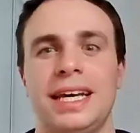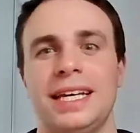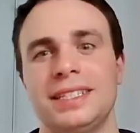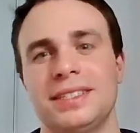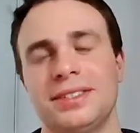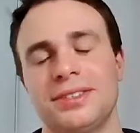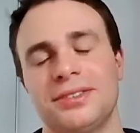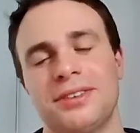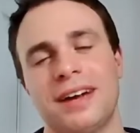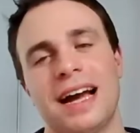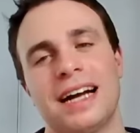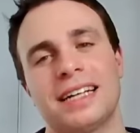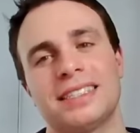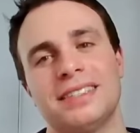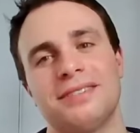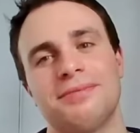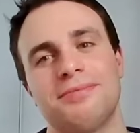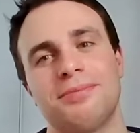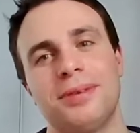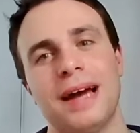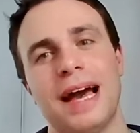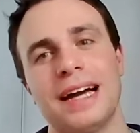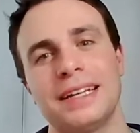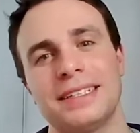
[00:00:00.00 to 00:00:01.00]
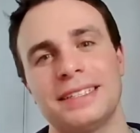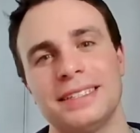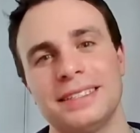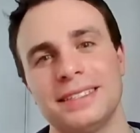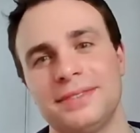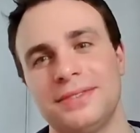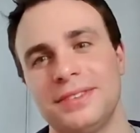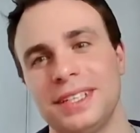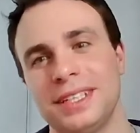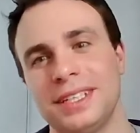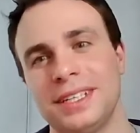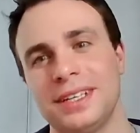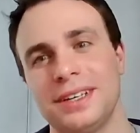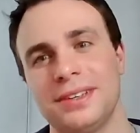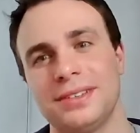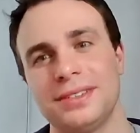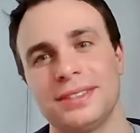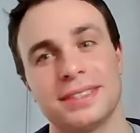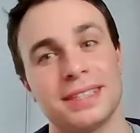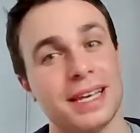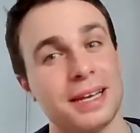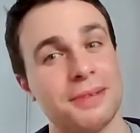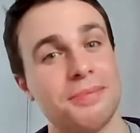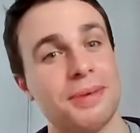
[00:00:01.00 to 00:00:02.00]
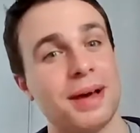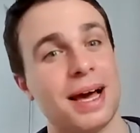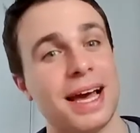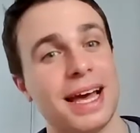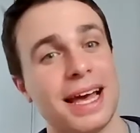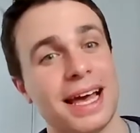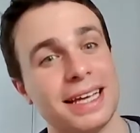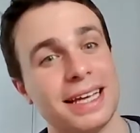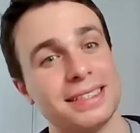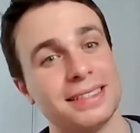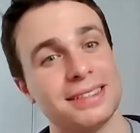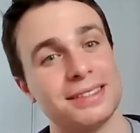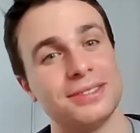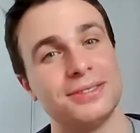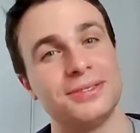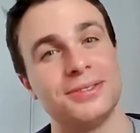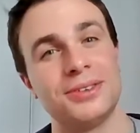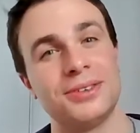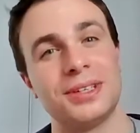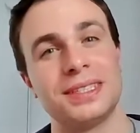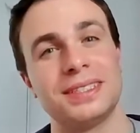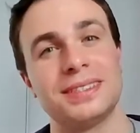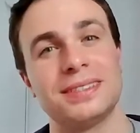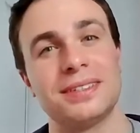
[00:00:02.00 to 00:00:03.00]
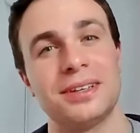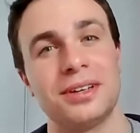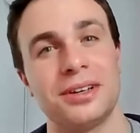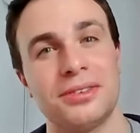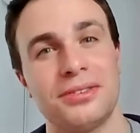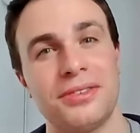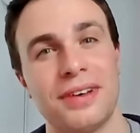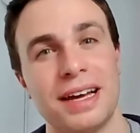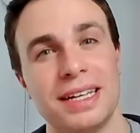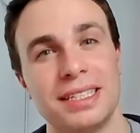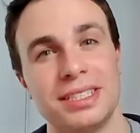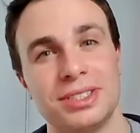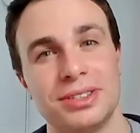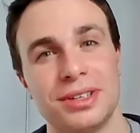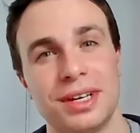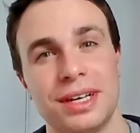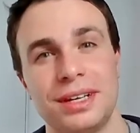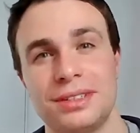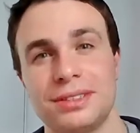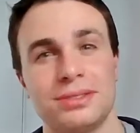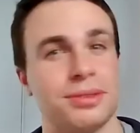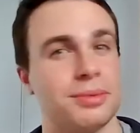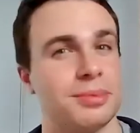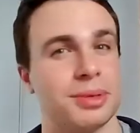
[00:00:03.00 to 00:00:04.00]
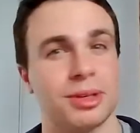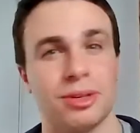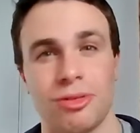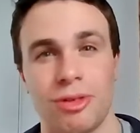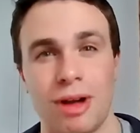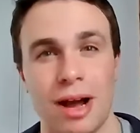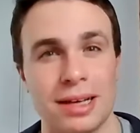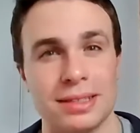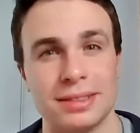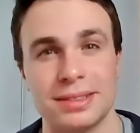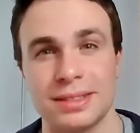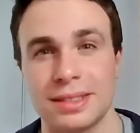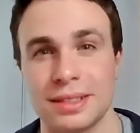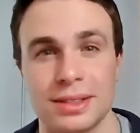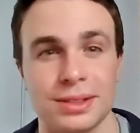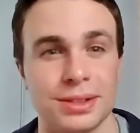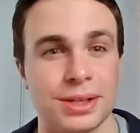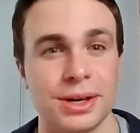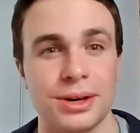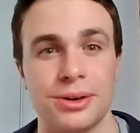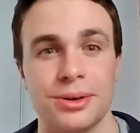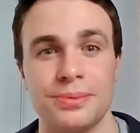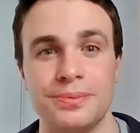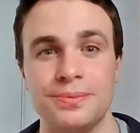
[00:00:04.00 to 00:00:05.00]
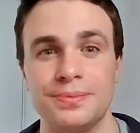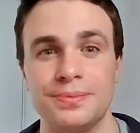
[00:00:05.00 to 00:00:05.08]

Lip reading: interactive practice videos led by Estill Voice certified trainers from across the globe.